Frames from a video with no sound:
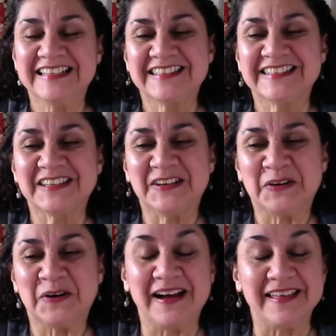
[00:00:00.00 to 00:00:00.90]
So
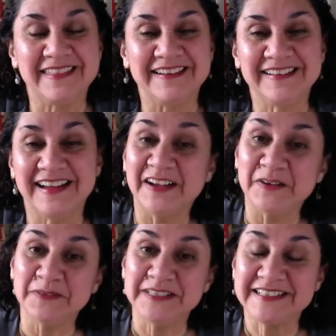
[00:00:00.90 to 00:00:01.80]
I thought I
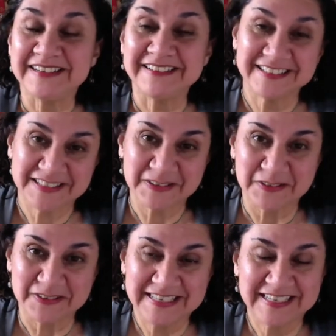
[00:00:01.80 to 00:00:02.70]
would share the
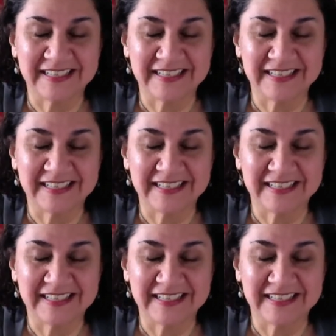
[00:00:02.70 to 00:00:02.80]
story,